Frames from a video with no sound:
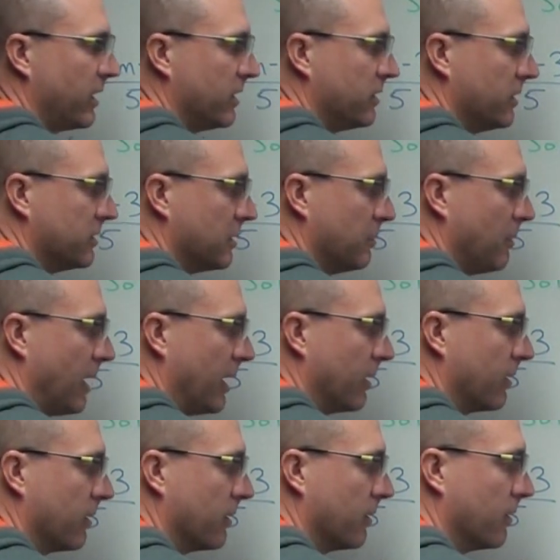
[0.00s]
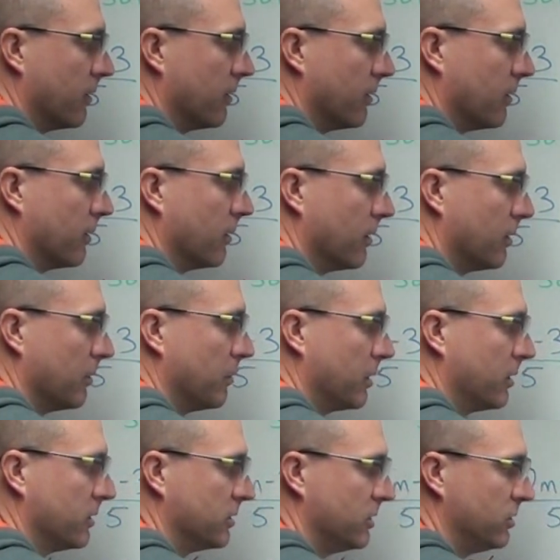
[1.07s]
it doesn't matter,
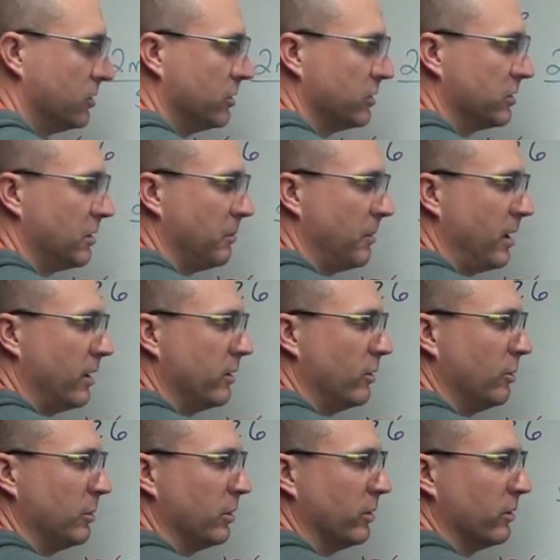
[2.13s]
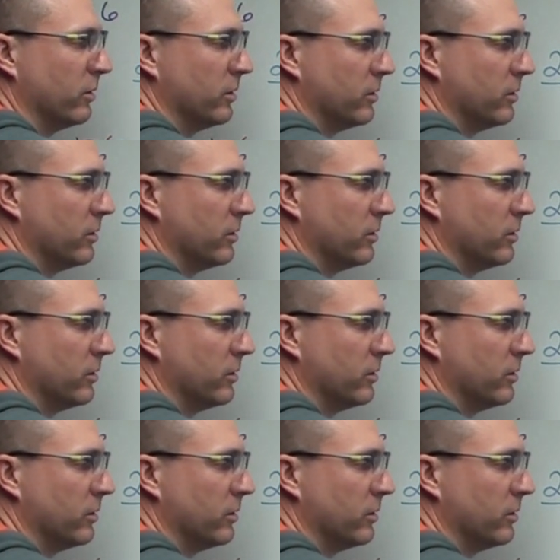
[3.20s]
because it's just a monomial.